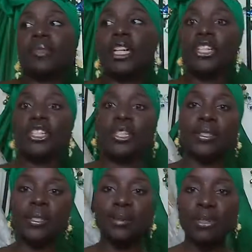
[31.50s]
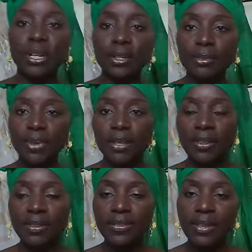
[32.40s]
touchy subject
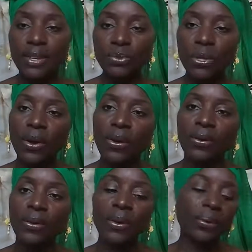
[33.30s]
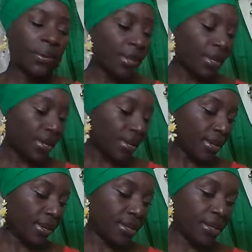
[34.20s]
because, as we all know,
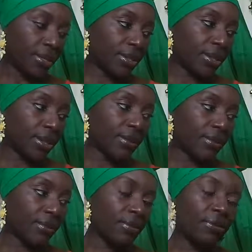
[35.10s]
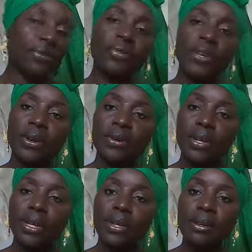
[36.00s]
it is
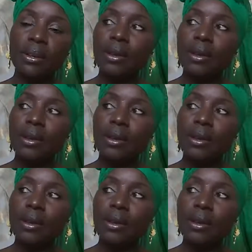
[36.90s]
very